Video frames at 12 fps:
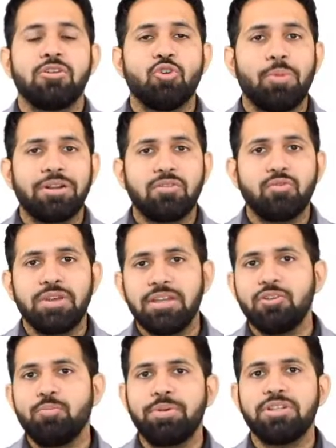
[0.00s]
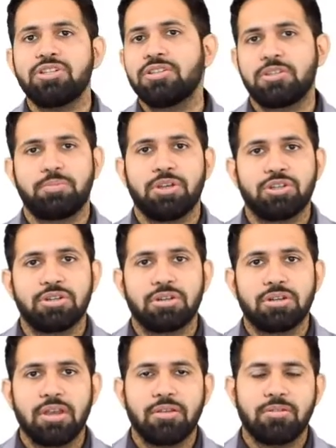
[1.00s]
No matter where you pinch this patient,